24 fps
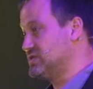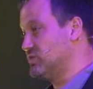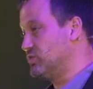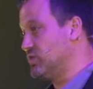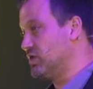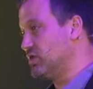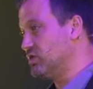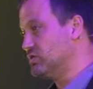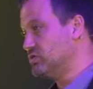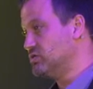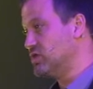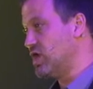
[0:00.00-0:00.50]
We
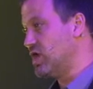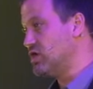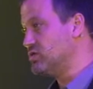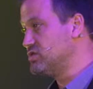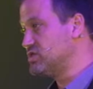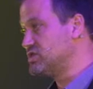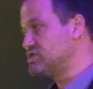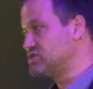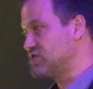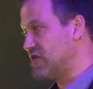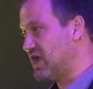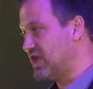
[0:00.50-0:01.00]
all know the
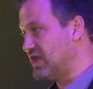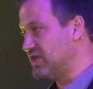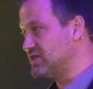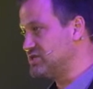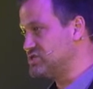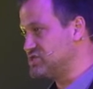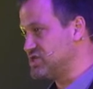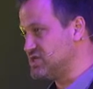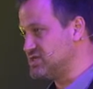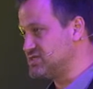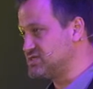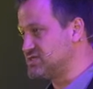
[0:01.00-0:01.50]

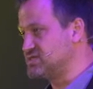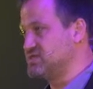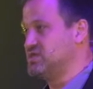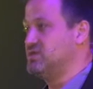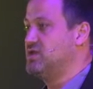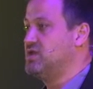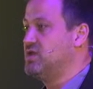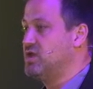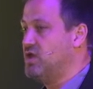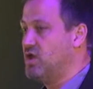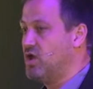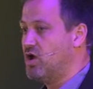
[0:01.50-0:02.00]
challenges
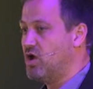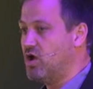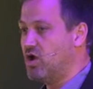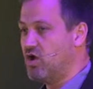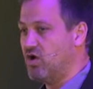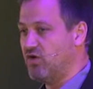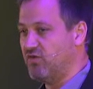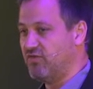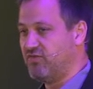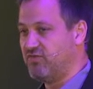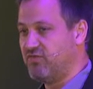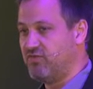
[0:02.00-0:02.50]

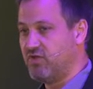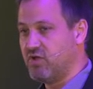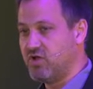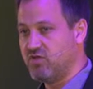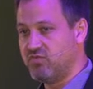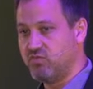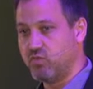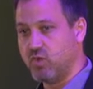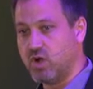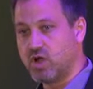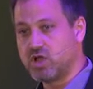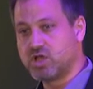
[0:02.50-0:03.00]
of,
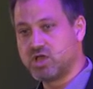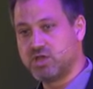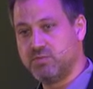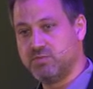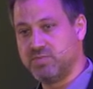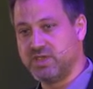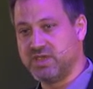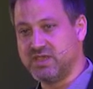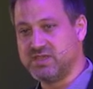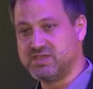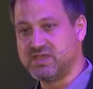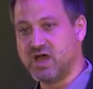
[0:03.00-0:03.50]
of what can
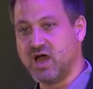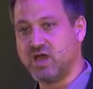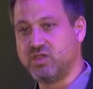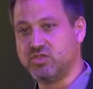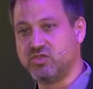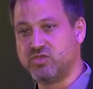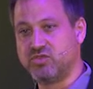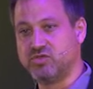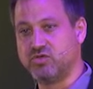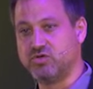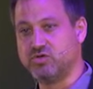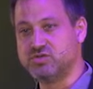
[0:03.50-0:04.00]
be done
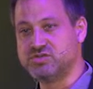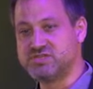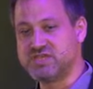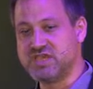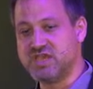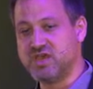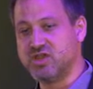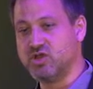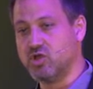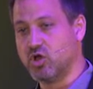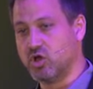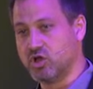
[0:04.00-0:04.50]
through de
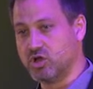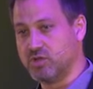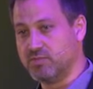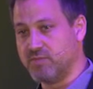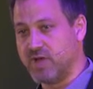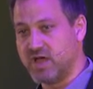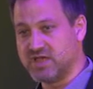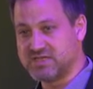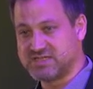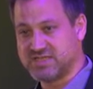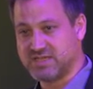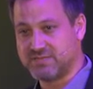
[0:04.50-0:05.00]

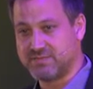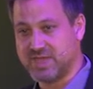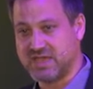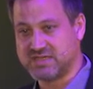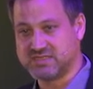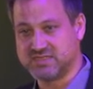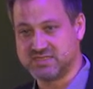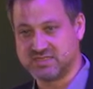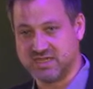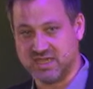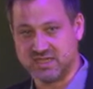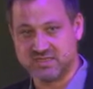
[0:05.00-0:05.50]
anonymizing
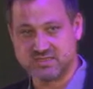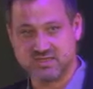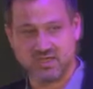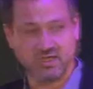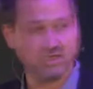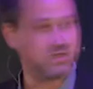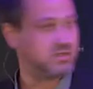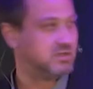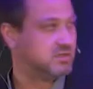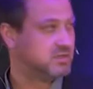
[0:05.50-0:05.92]
metadata.